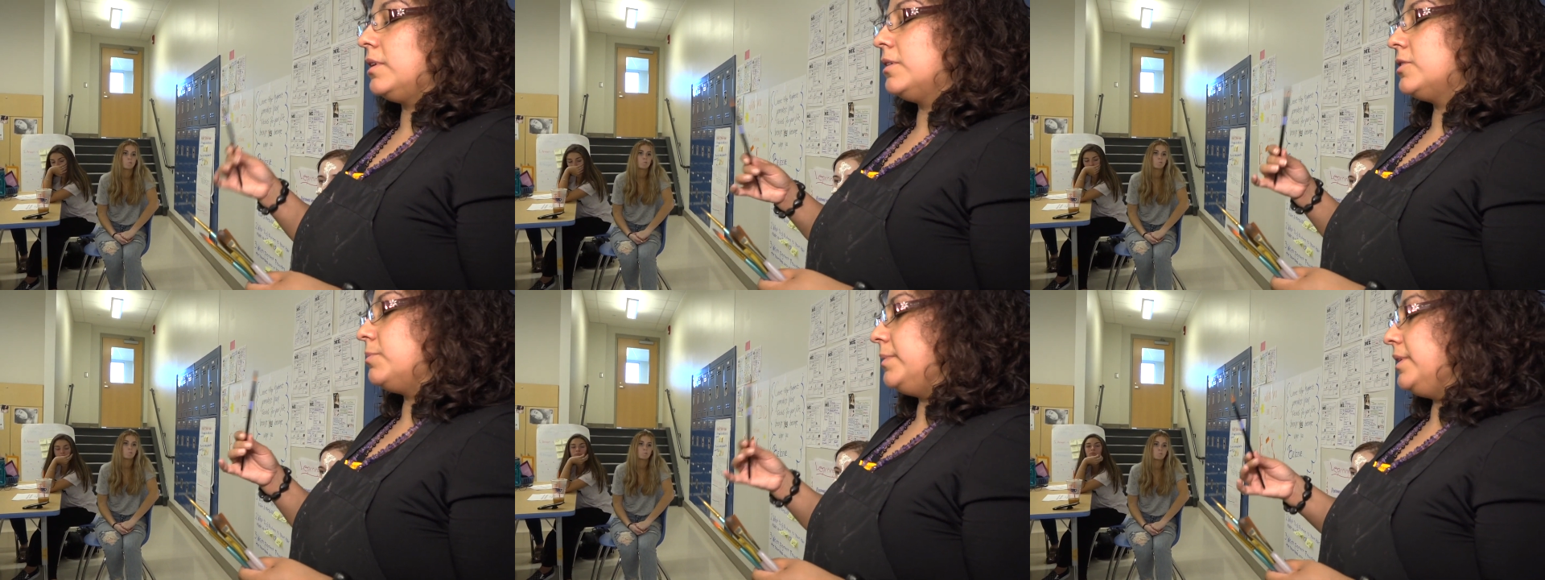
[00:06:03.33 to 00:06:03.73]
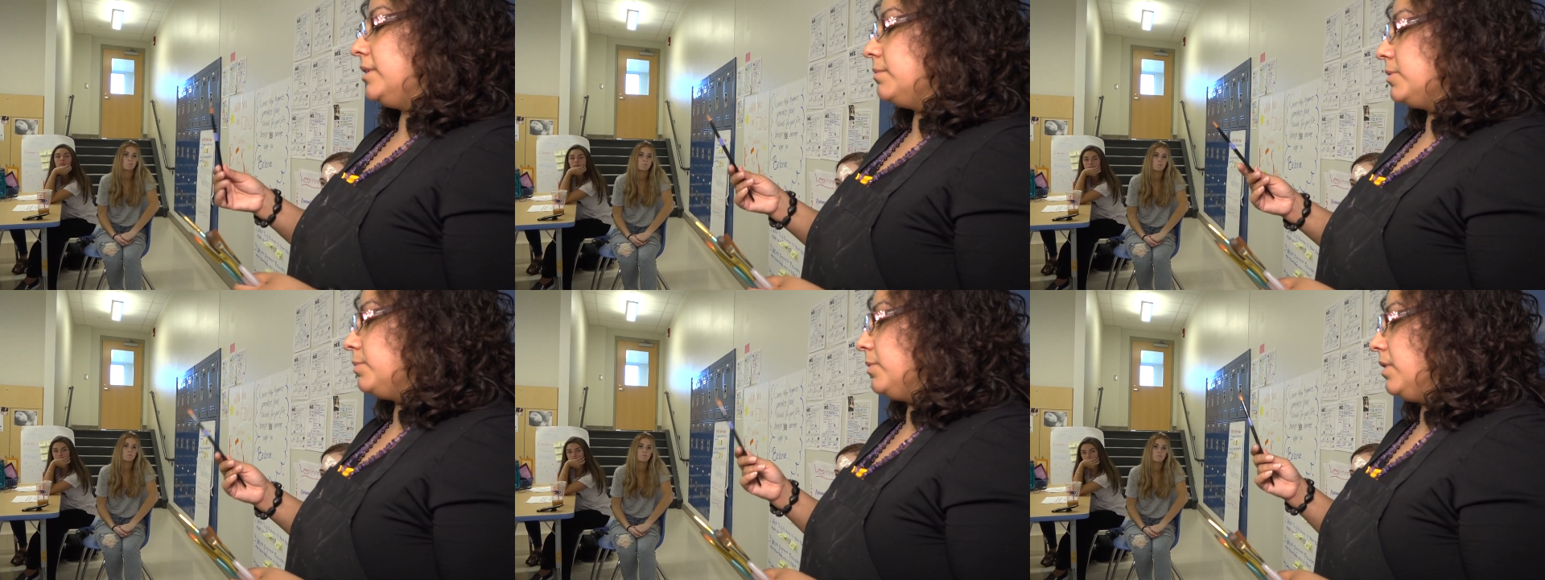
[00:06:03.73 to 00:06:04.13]
large,
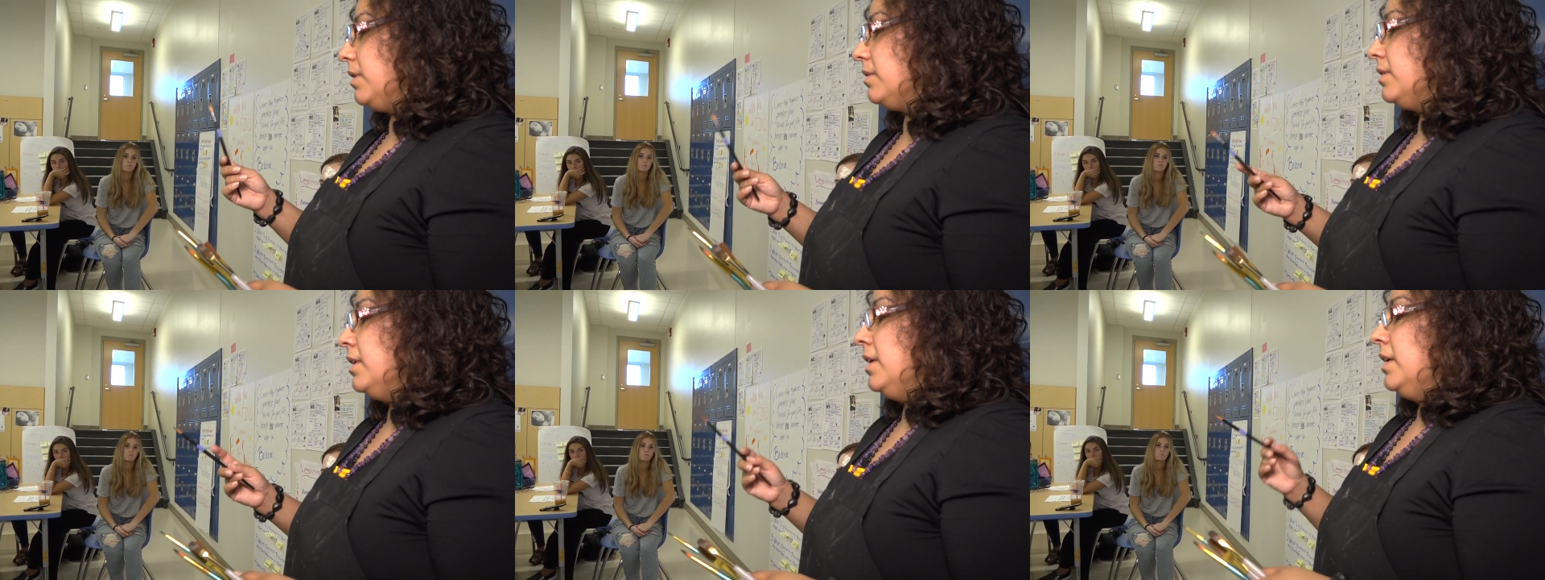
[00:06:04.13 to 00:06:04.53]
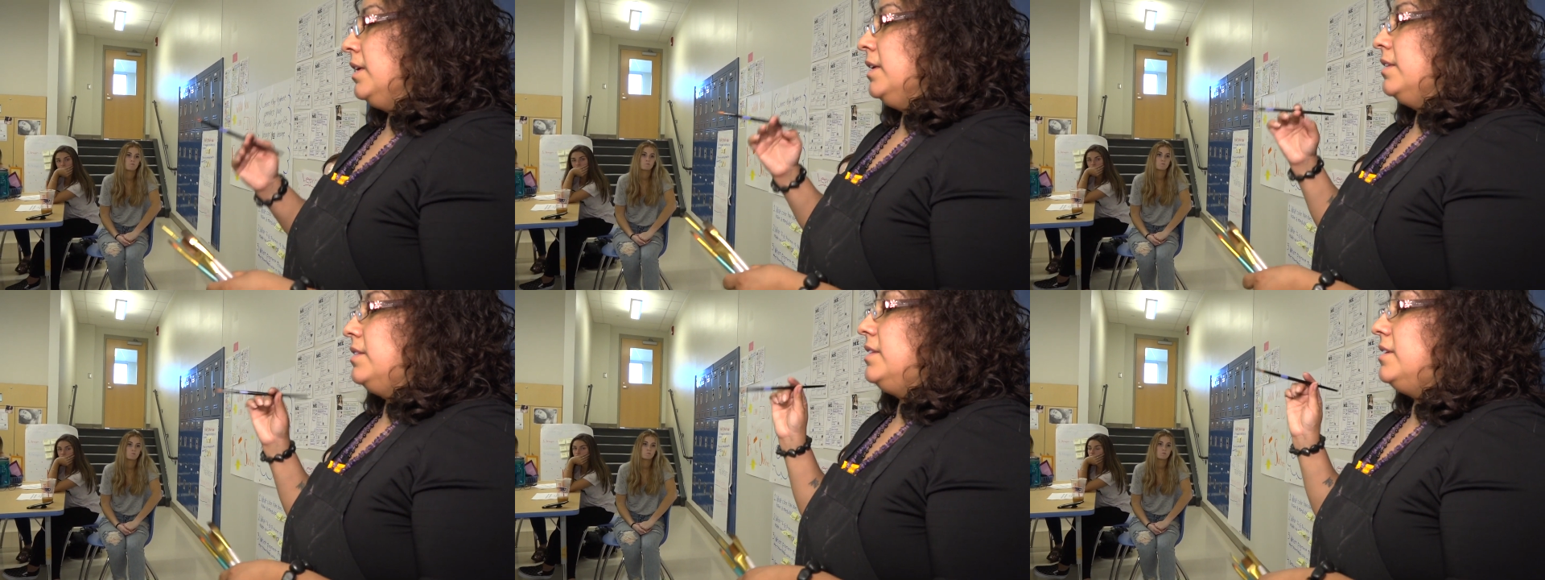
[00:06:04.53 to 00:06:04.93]
medium, small.
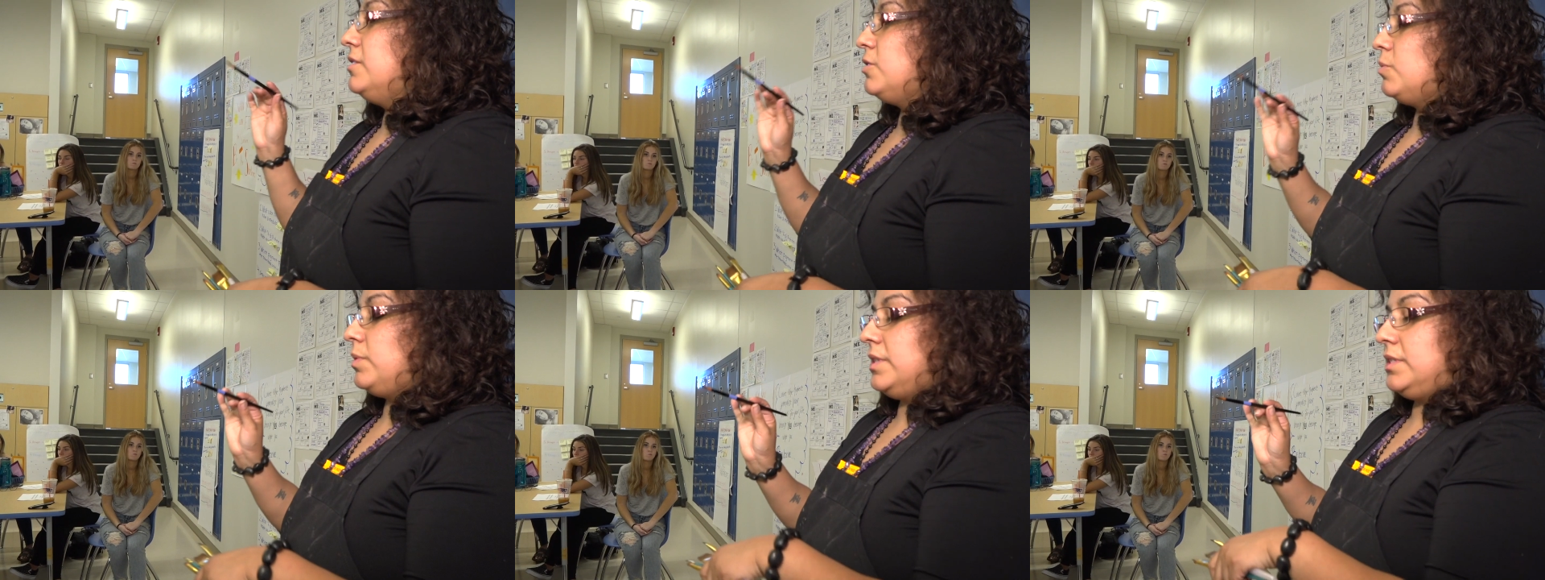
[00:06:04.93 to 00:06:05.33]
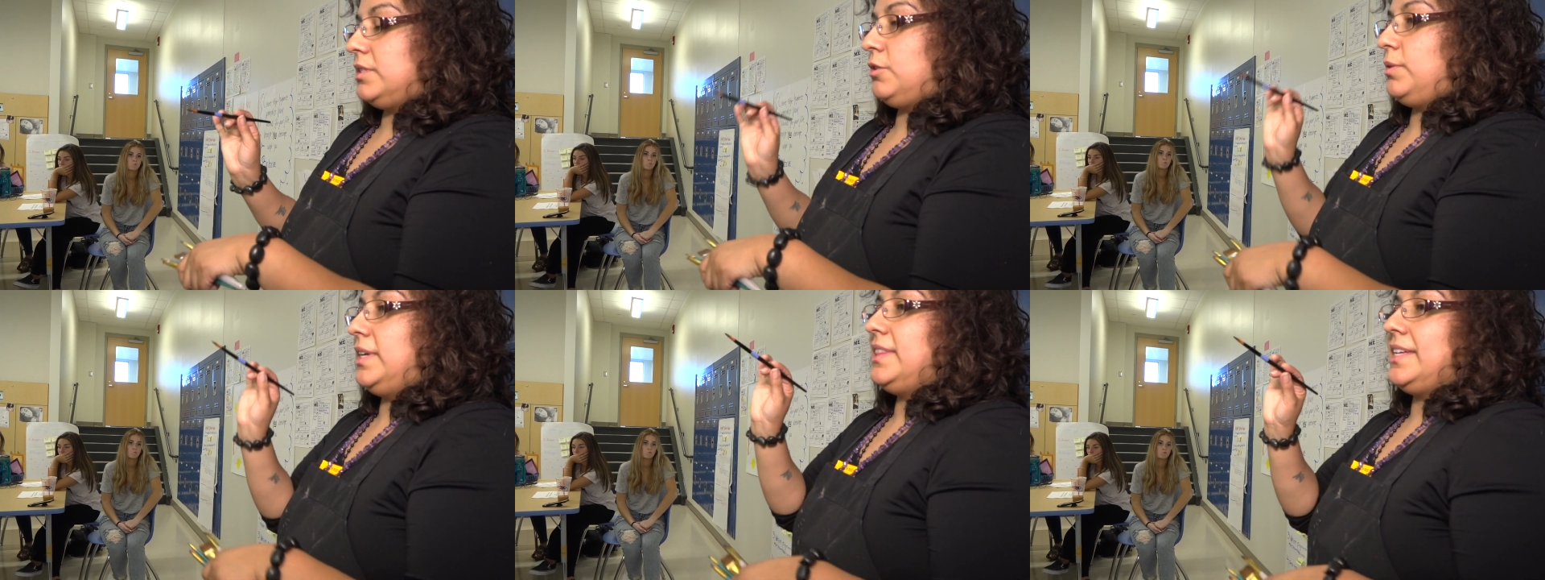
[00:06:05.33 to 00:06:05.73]
These ones
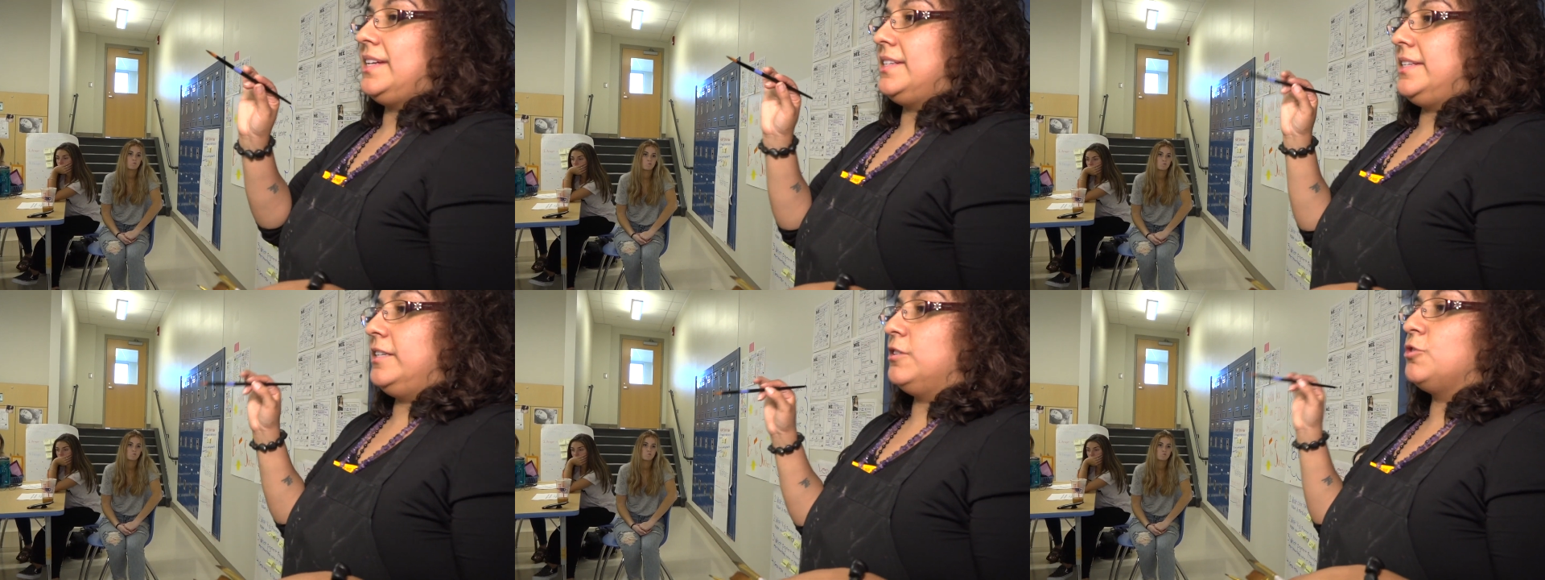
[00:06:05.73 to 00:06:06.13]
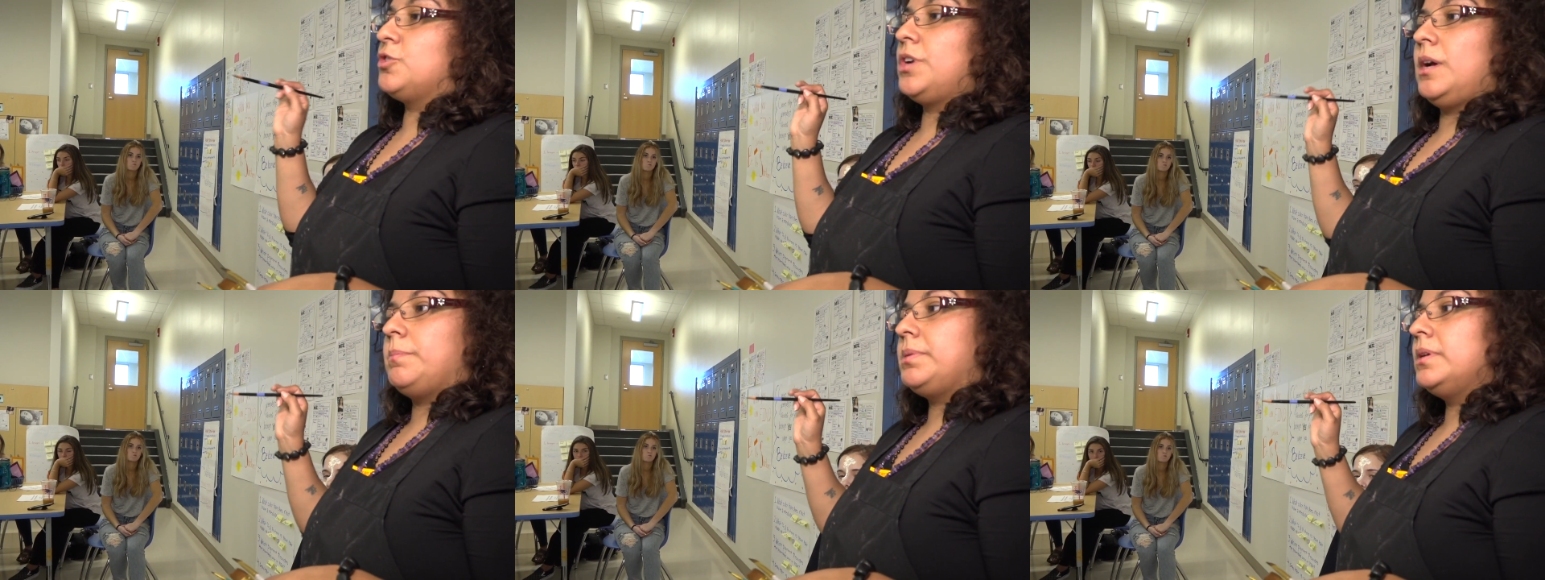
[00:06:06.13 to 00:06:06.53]
create that
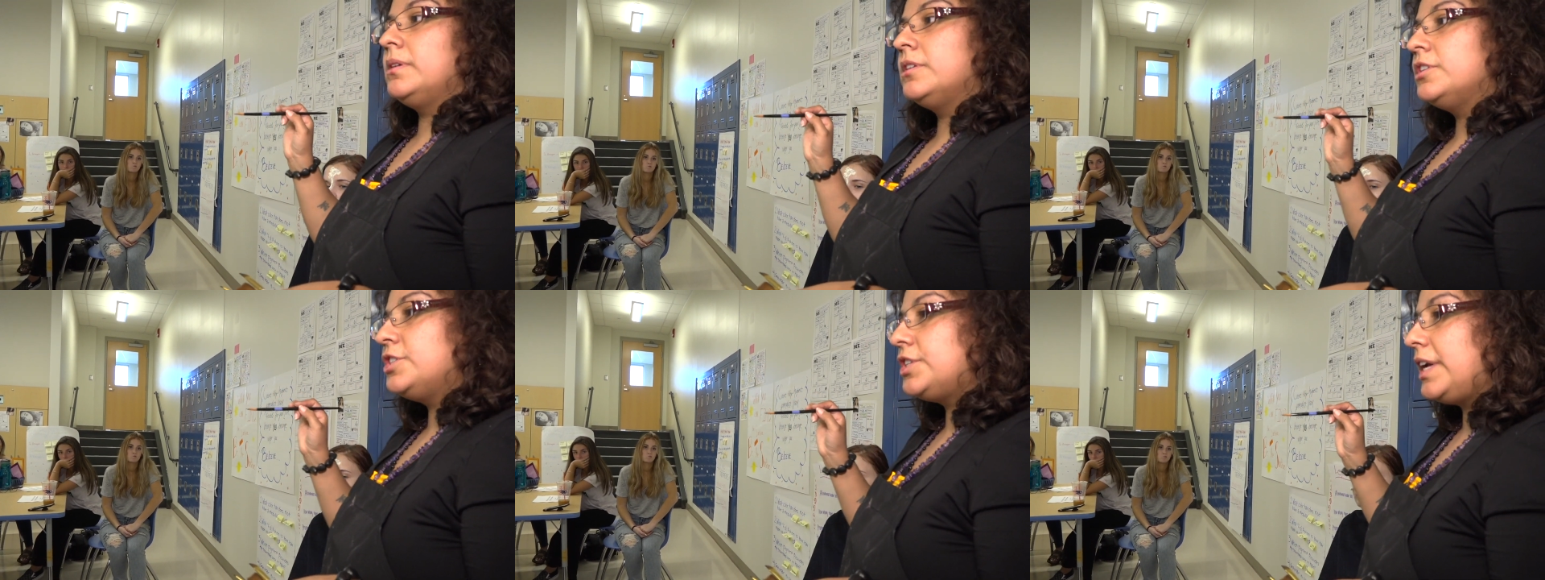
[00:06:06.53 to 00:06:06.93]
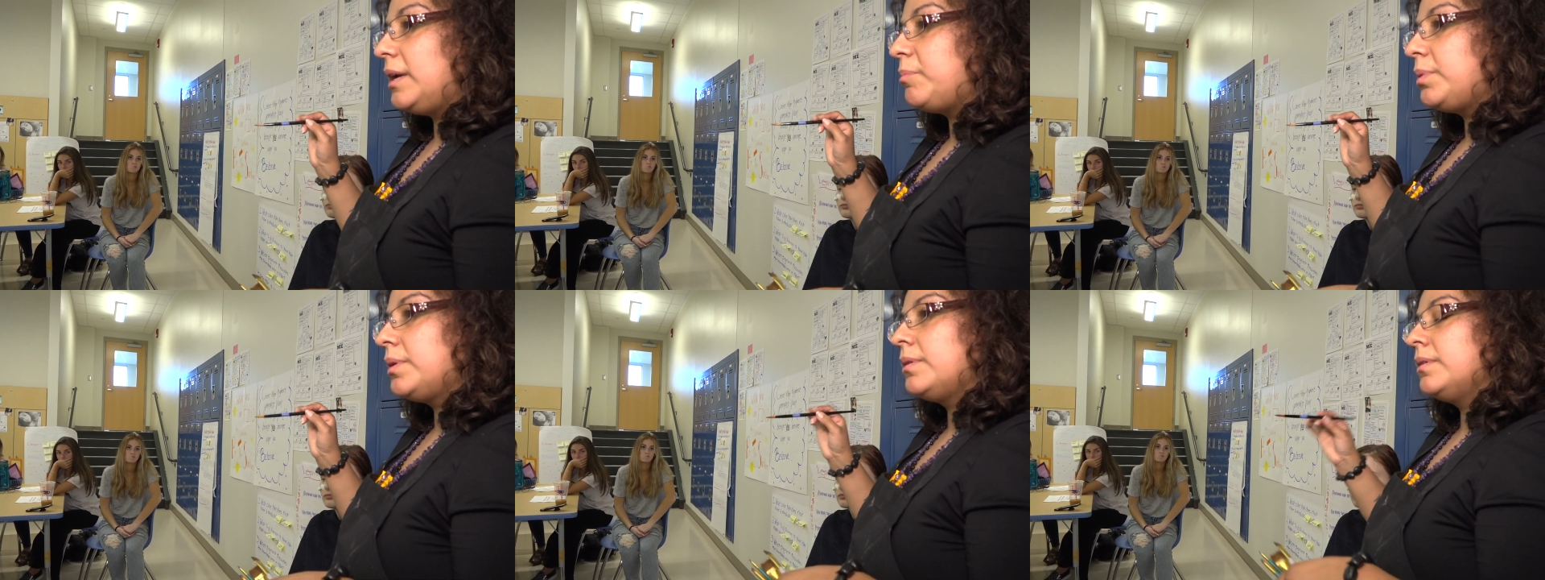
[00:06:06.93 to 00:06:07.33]
teardrop
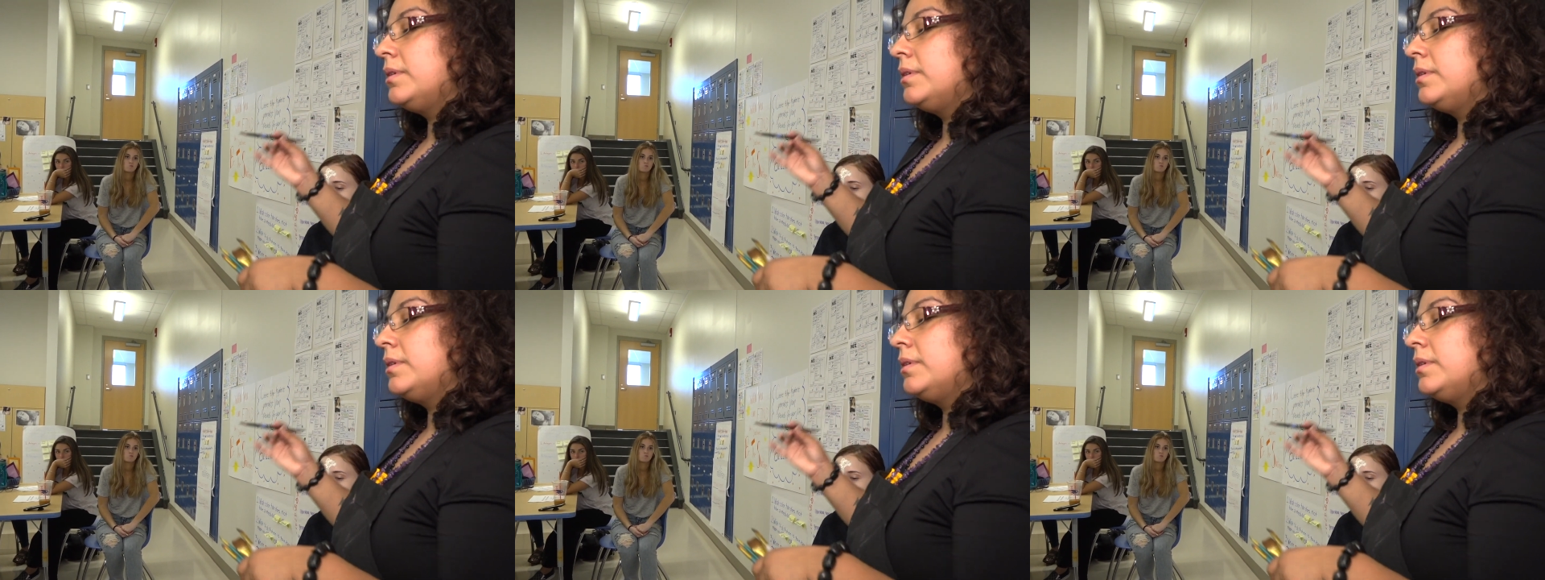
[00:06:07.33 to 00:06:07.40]
shape.